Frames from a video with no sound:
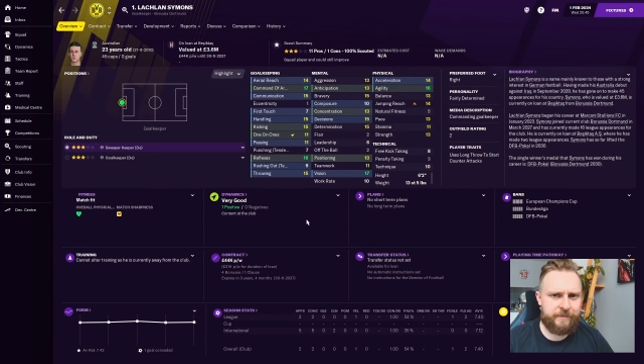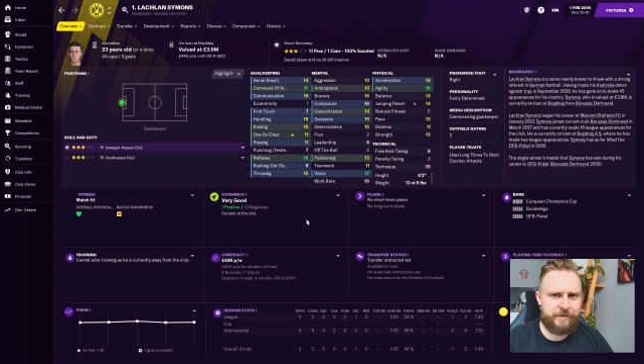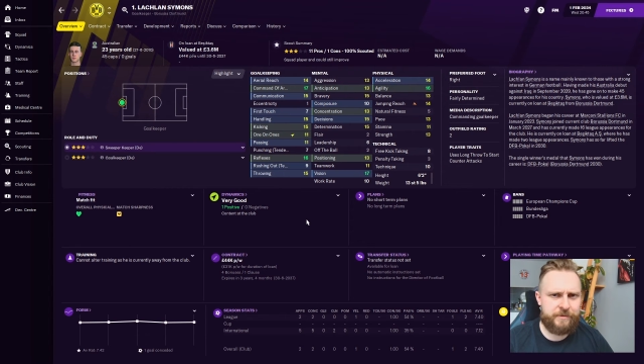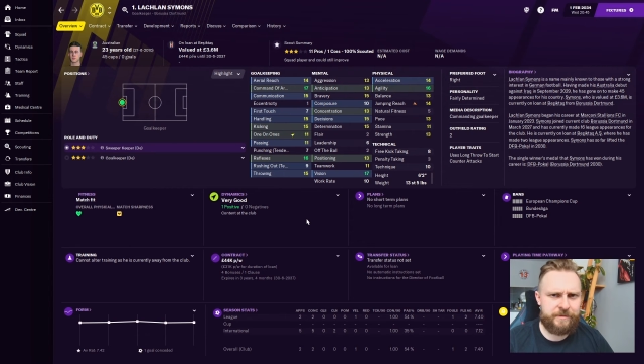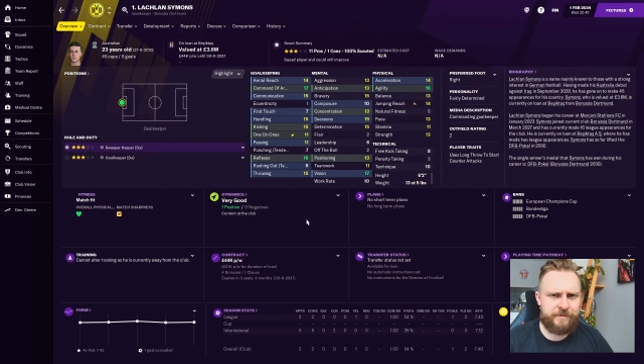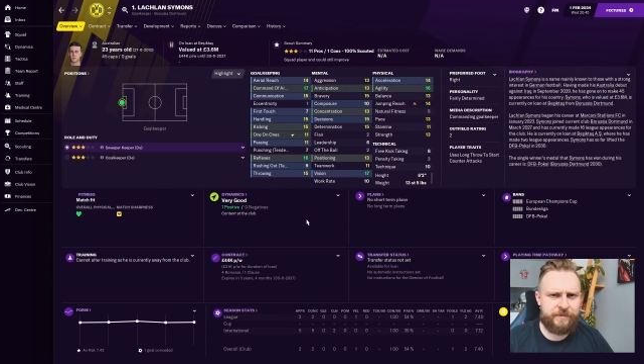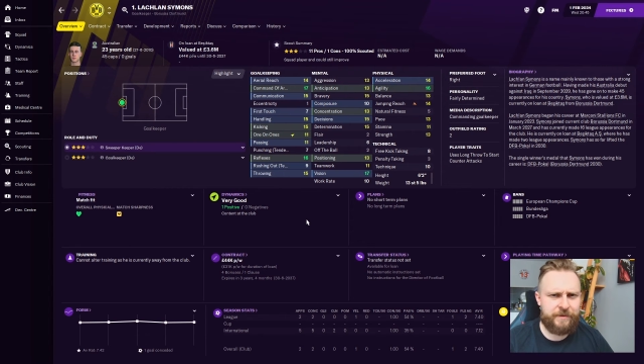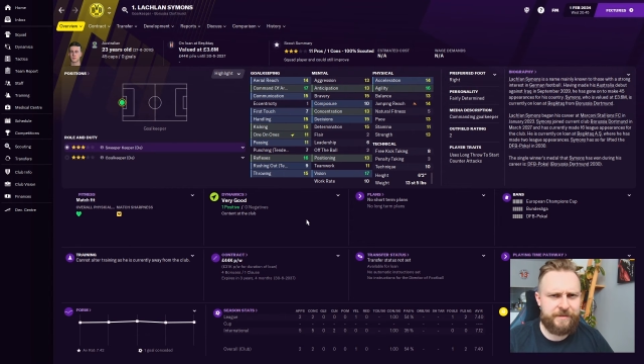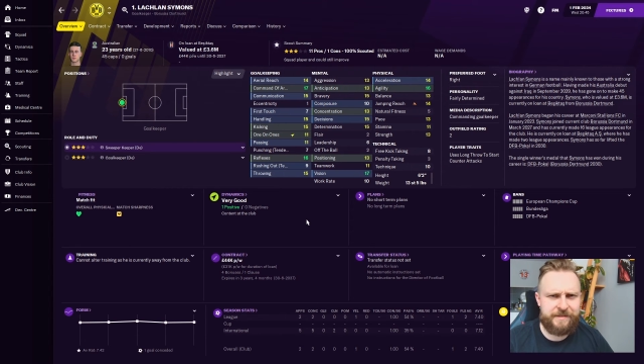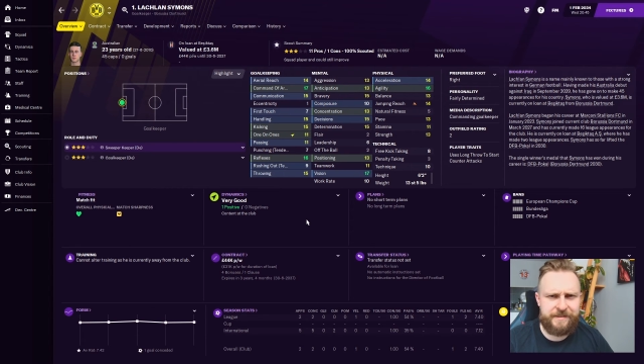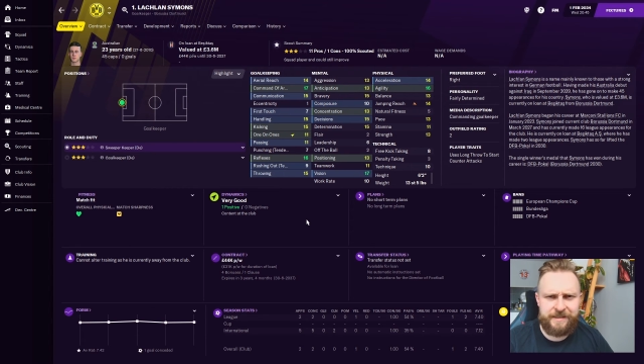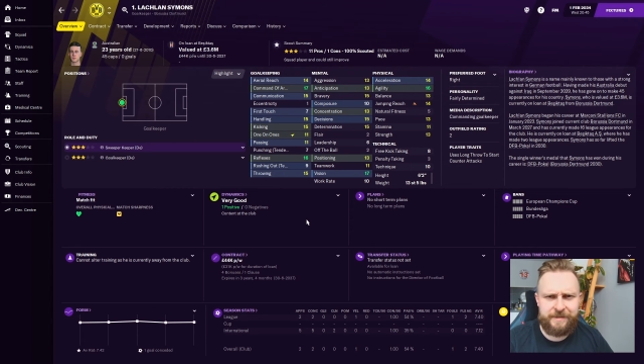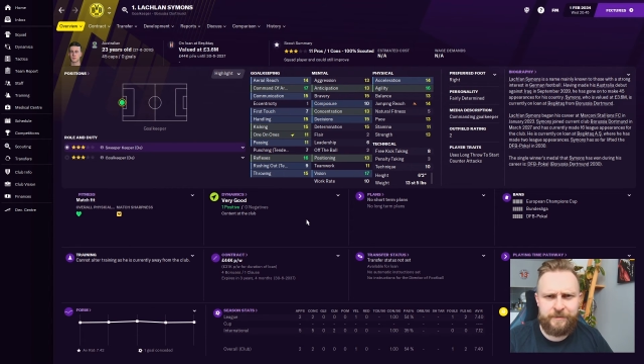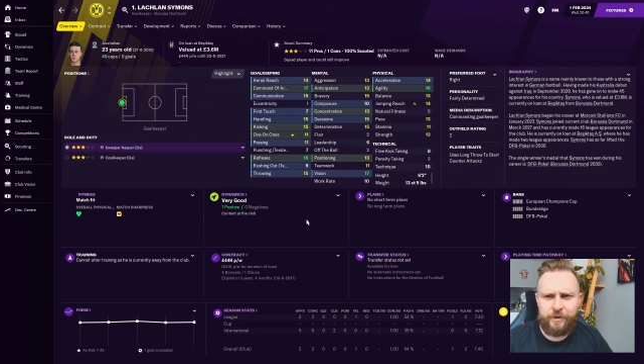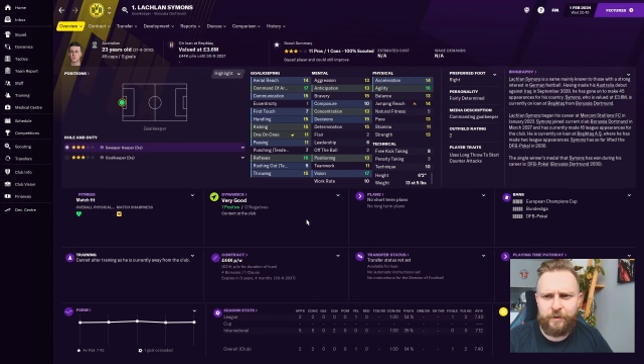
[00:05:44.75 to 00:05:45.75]
which was first
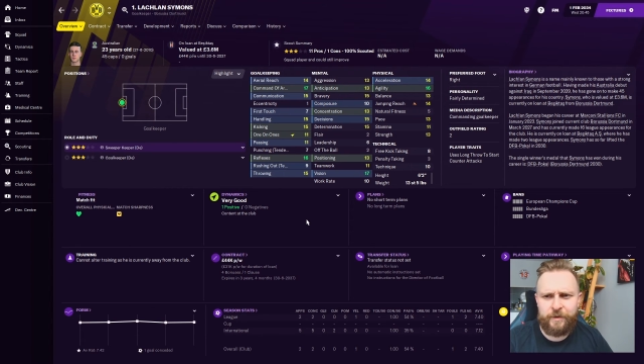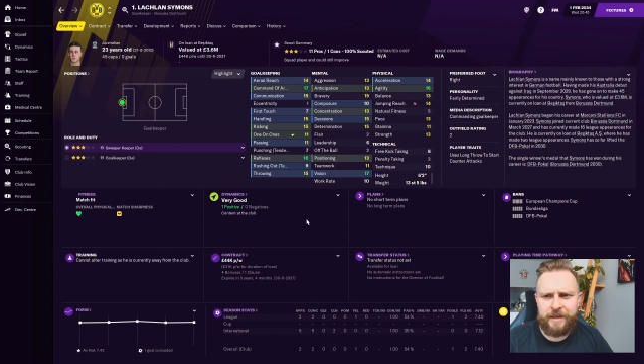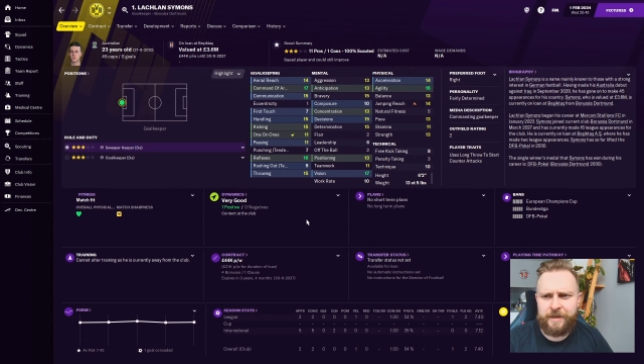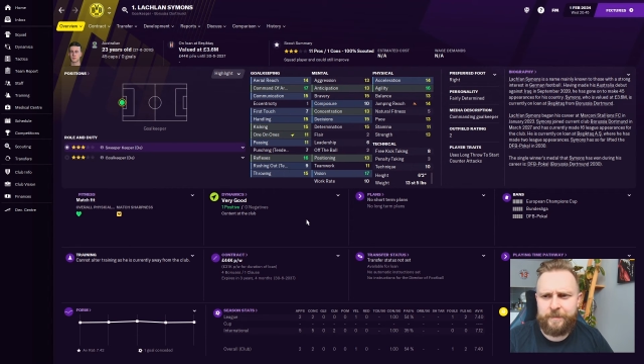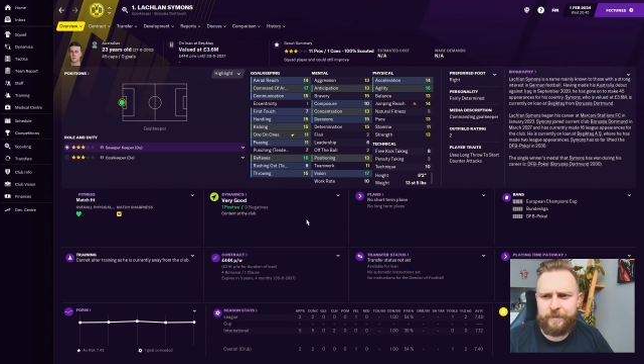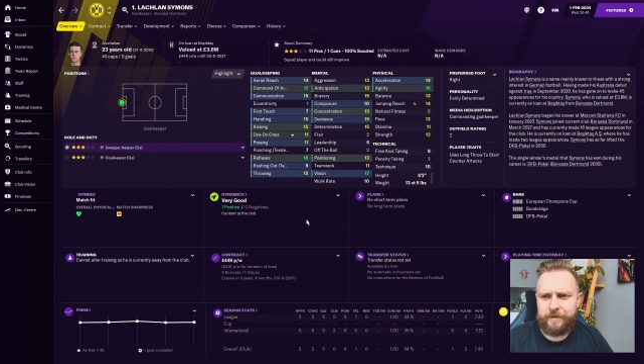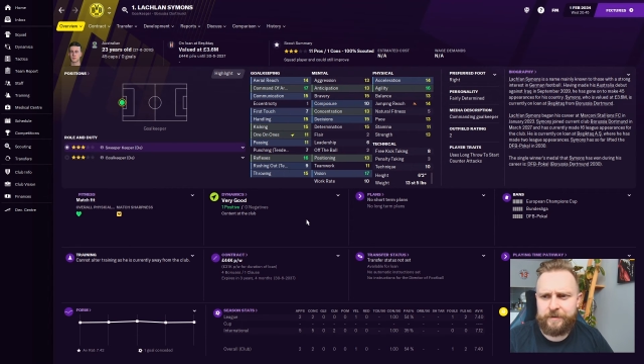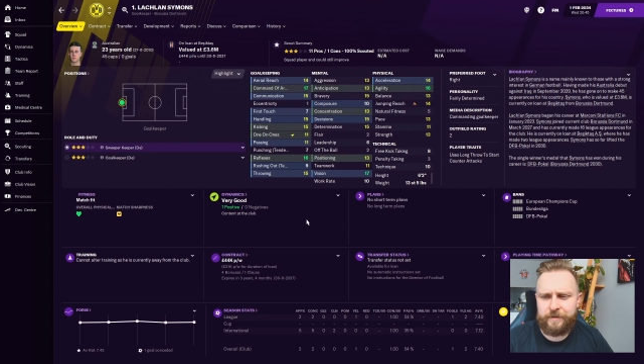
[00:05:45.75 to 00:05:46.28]
team goalkeeper.